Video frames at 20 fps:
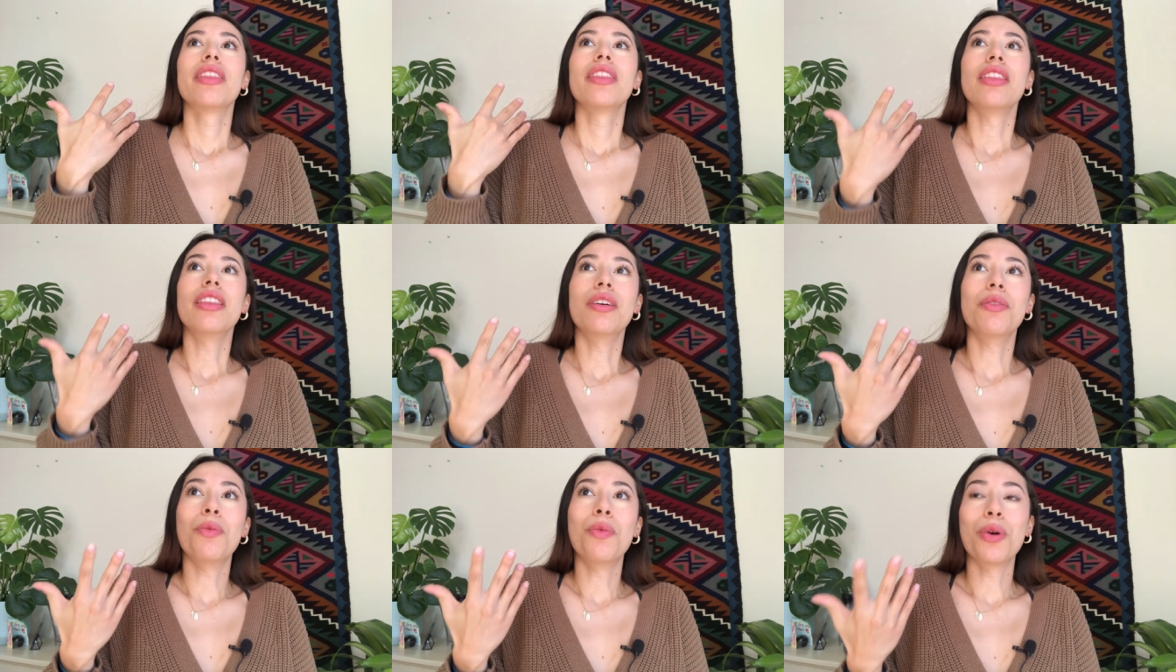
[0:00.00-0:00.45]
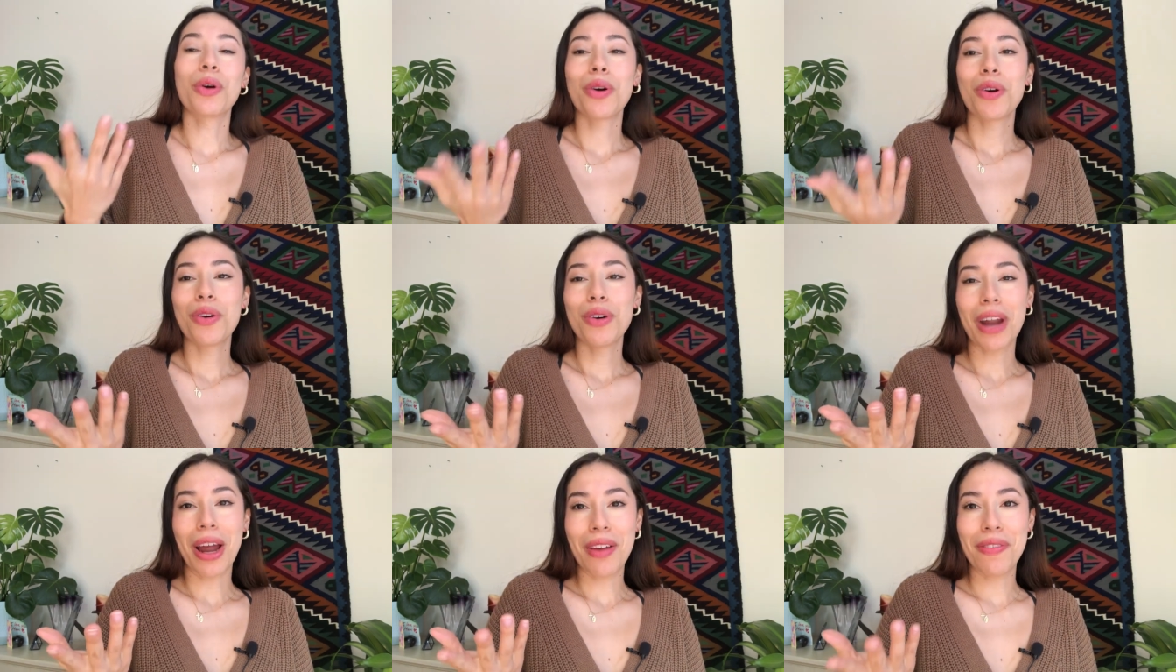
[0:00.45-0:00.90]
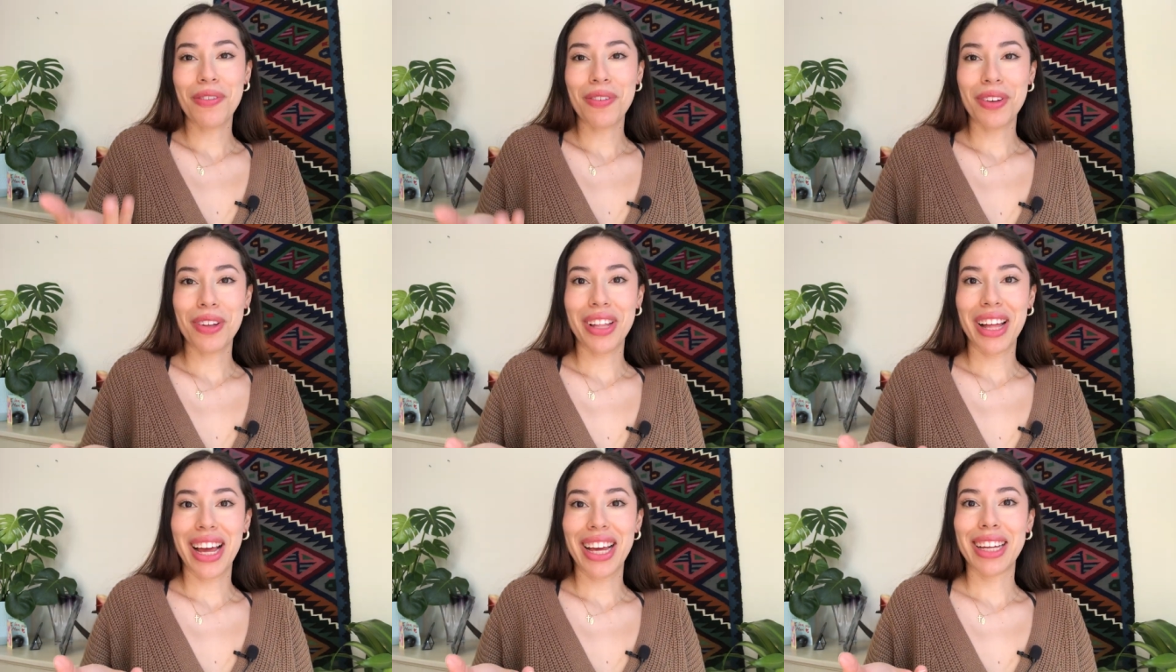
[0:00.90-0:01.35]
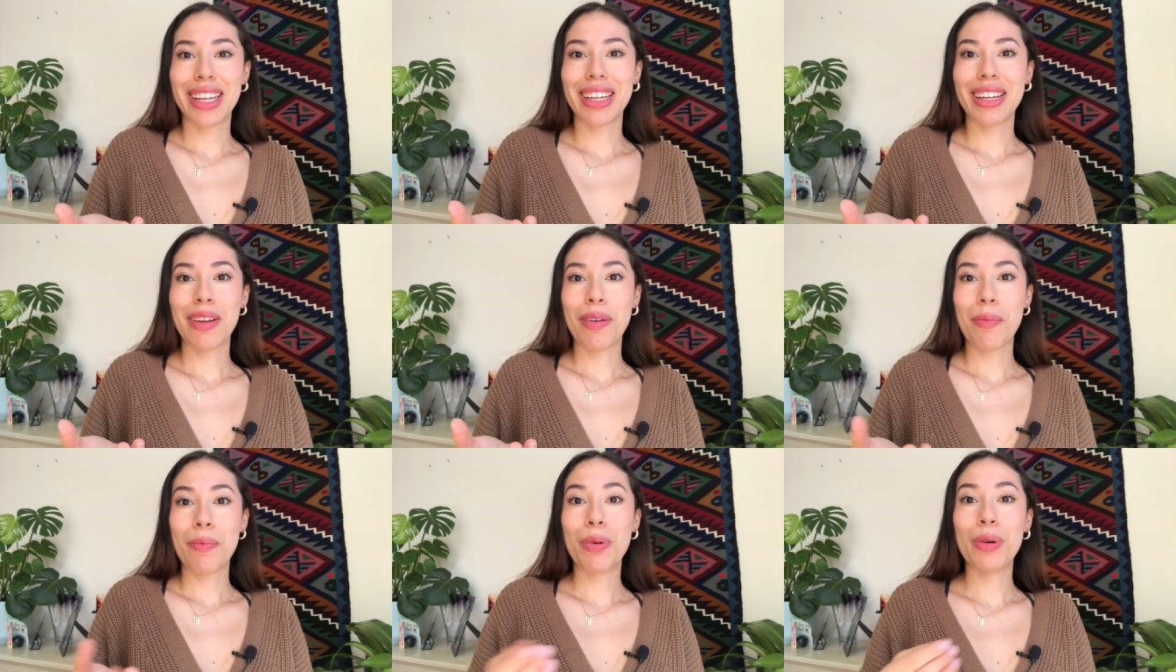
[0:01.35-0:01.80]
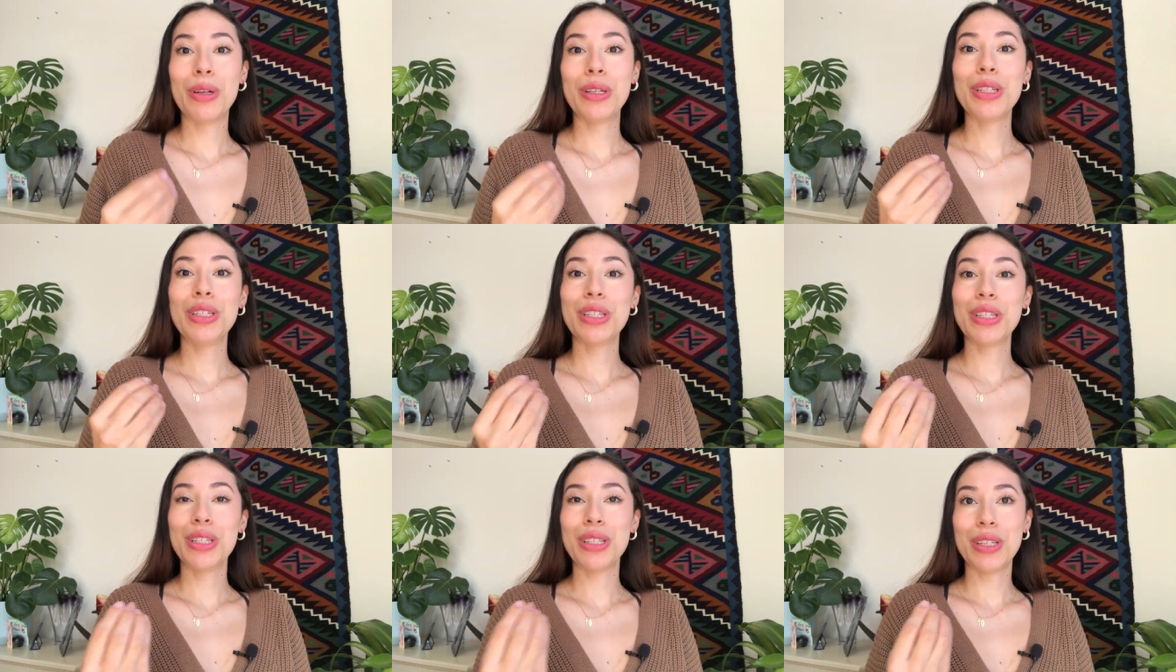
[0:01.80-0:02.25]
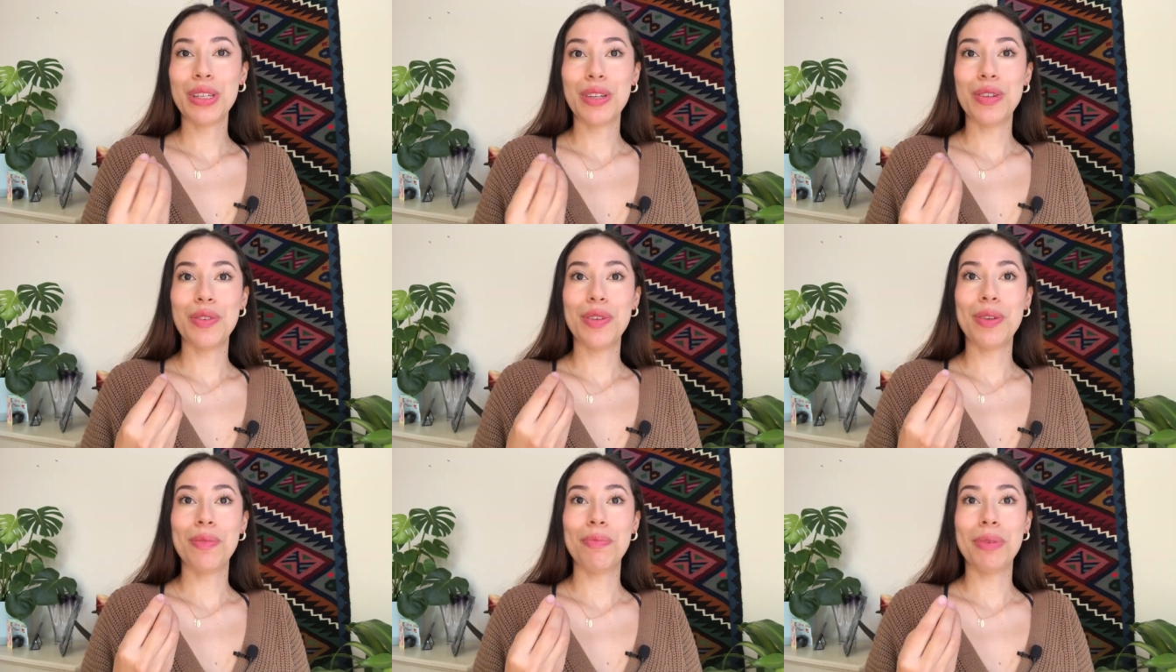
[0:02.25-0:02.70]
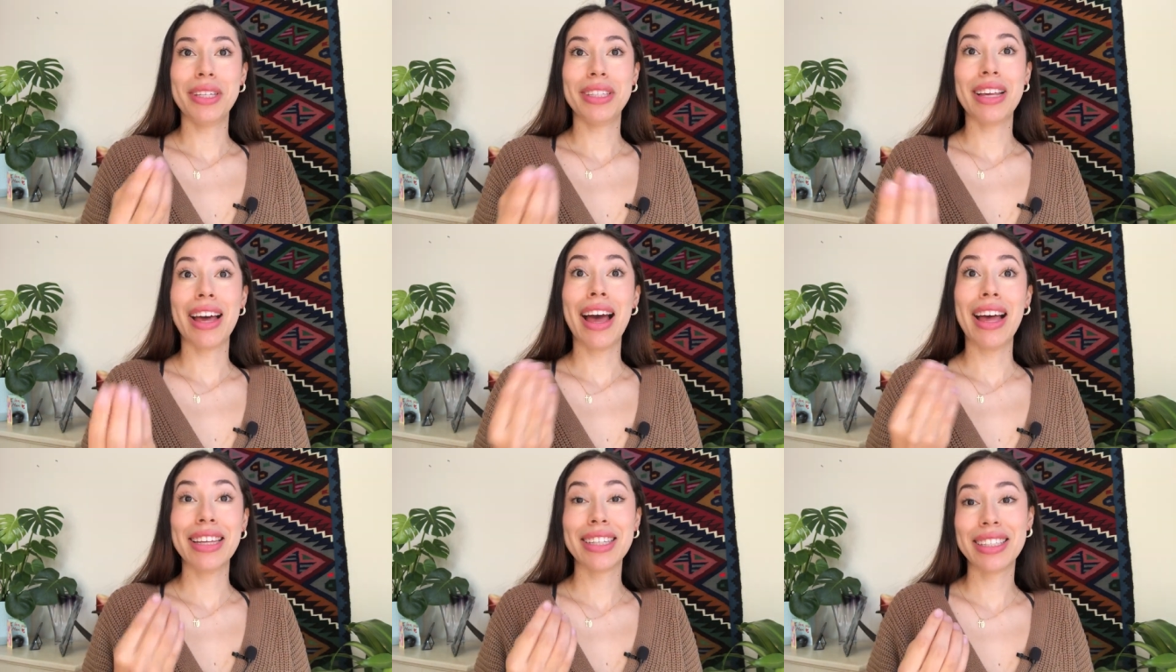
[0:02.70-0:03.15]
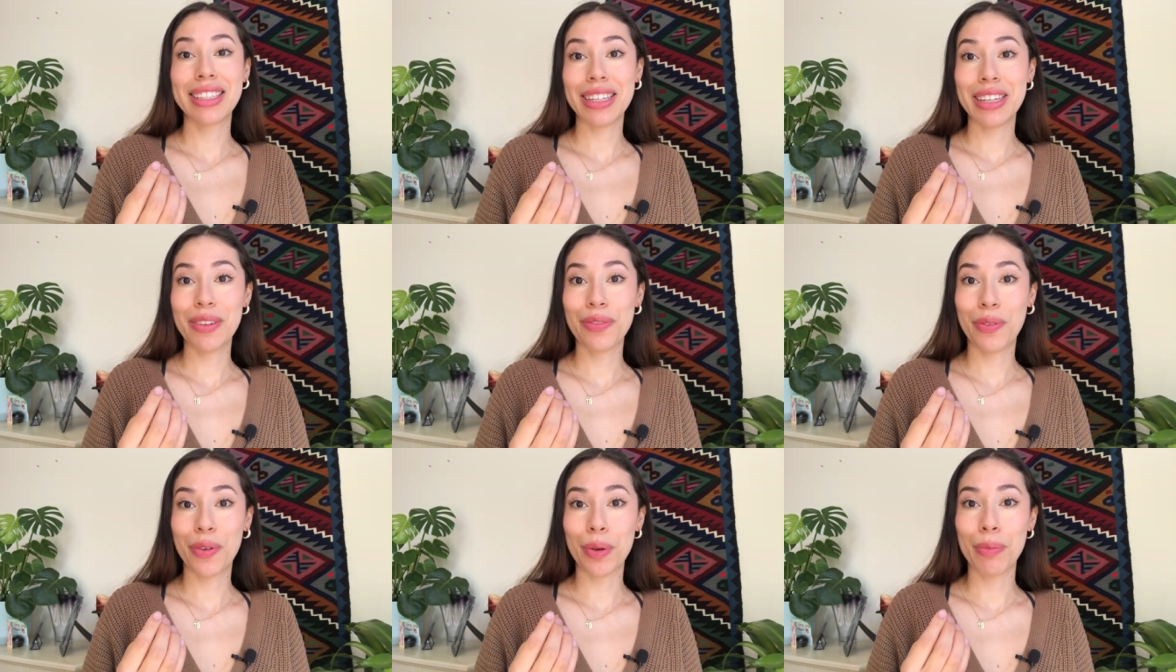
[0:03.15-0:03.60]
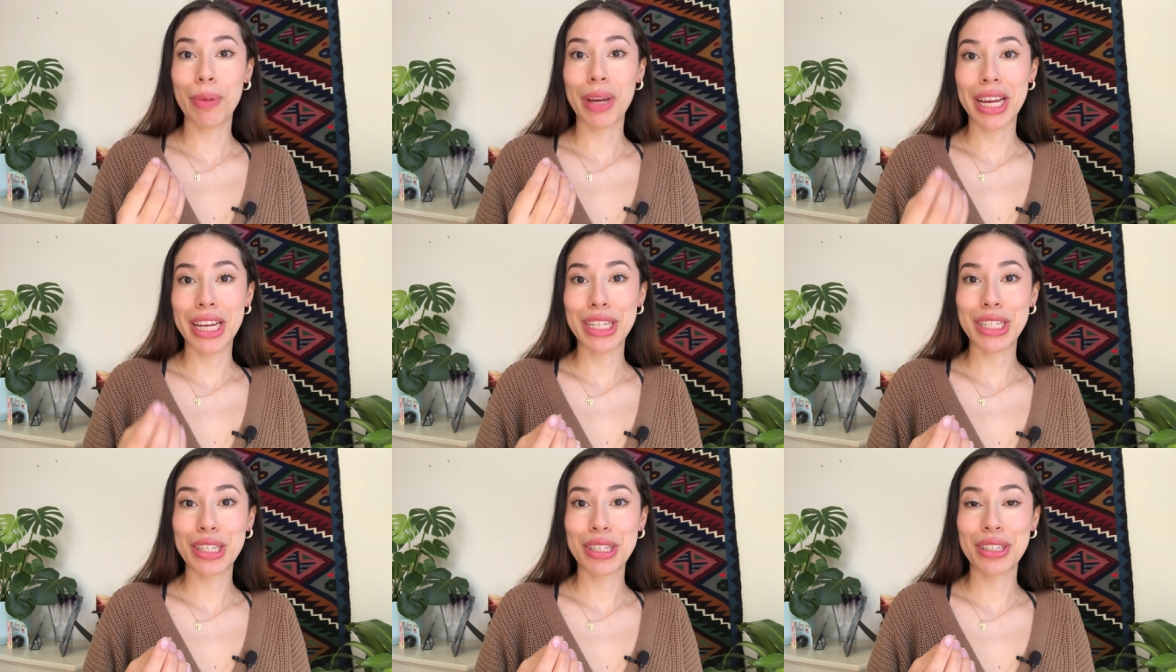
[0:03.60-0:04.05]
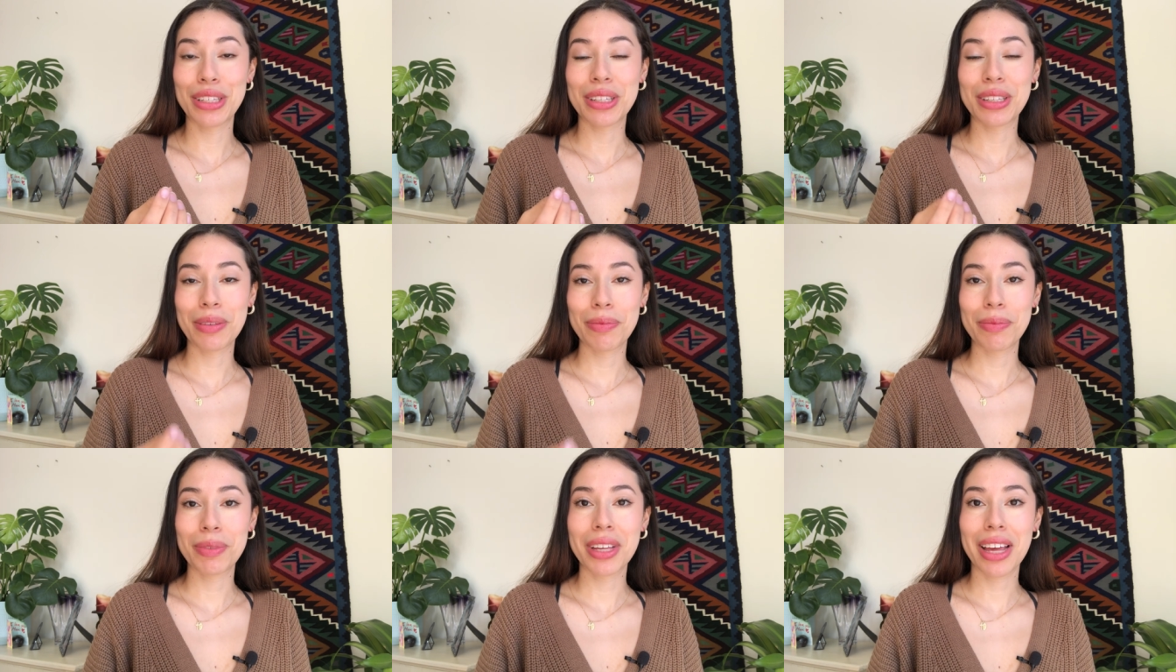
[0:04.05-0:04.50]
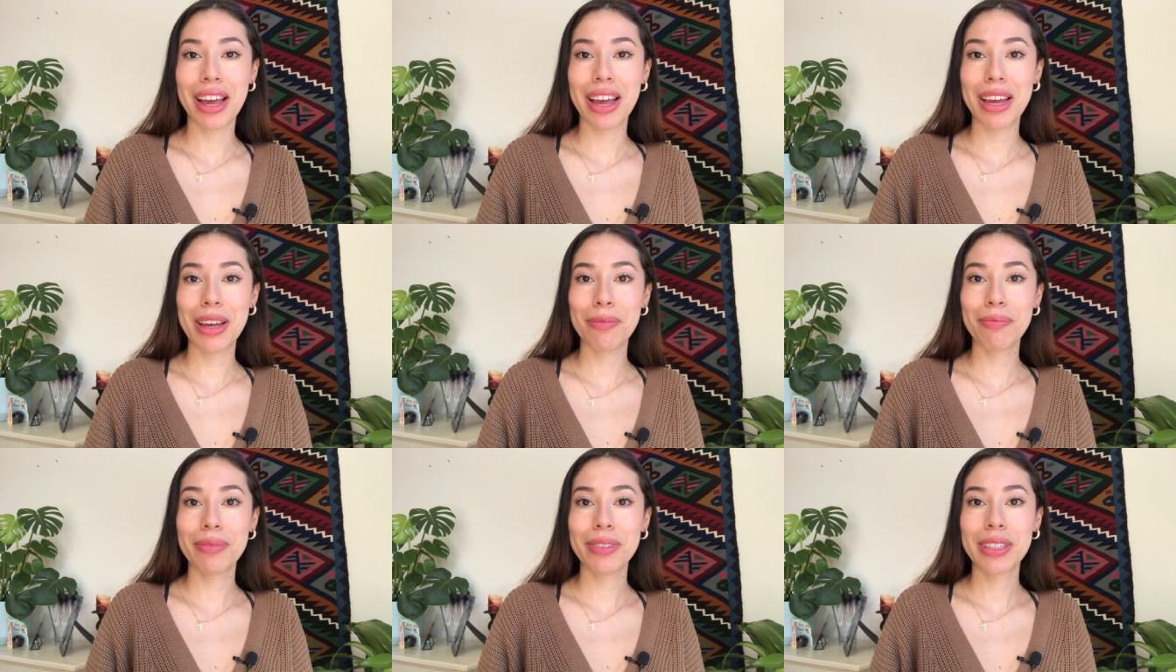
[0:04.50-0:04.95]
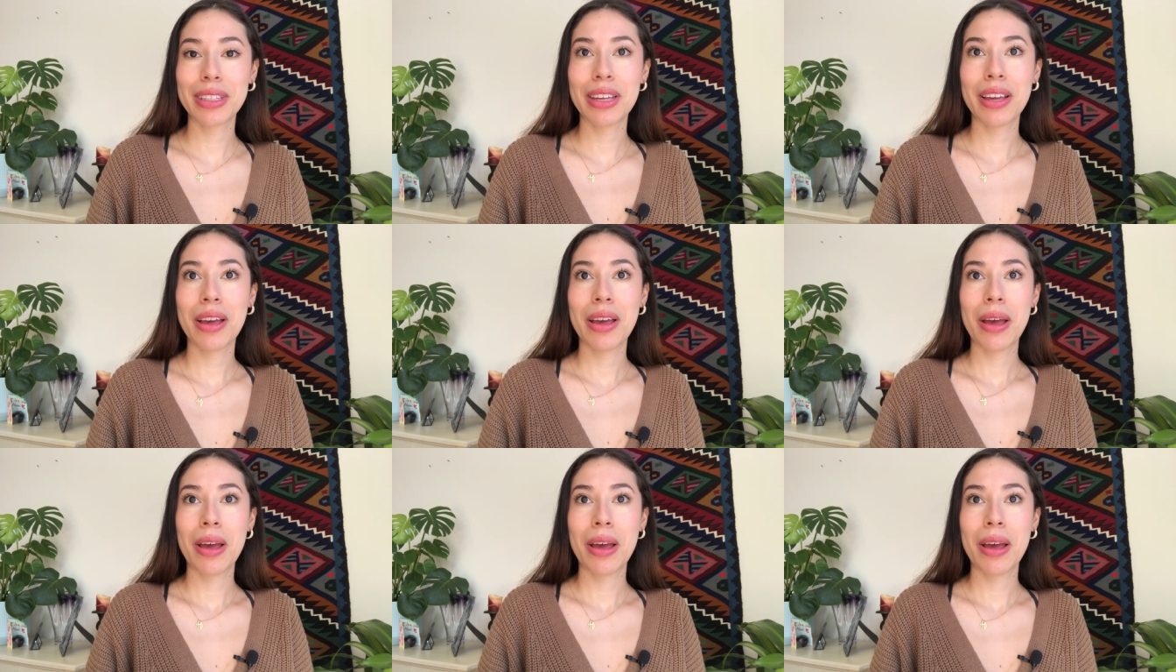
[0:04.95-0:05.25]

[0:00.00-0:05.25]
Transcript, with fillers: the world I feel like pushes you to be tested for patience sometimes,